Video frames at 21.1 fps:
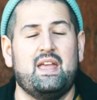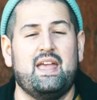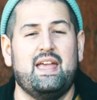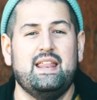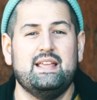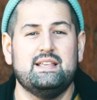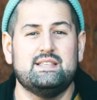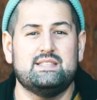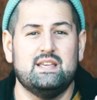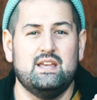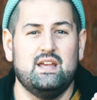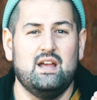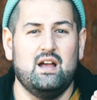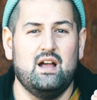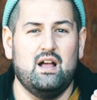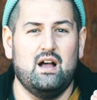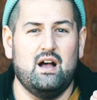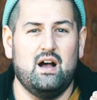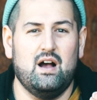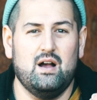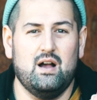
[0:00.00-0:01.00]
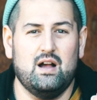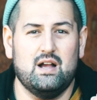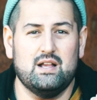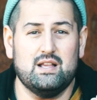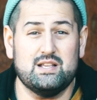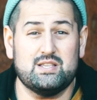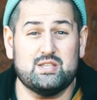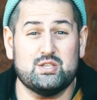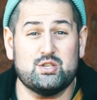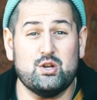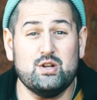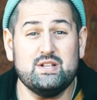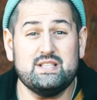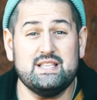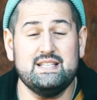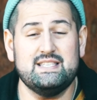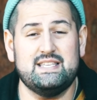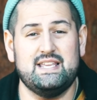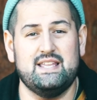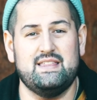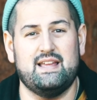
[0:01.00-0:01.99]
it is a
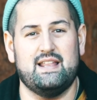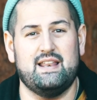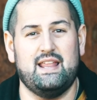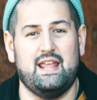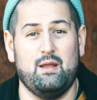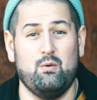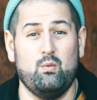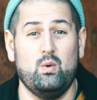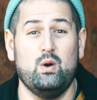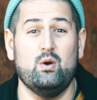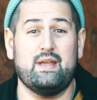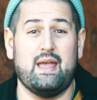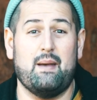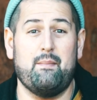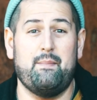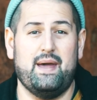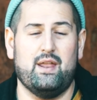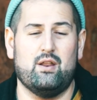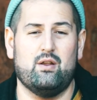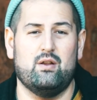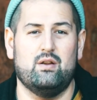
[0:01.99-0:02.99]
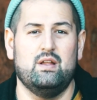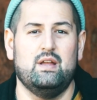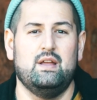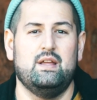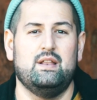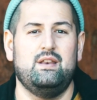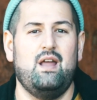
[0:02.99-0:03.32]
certainty that it will get better,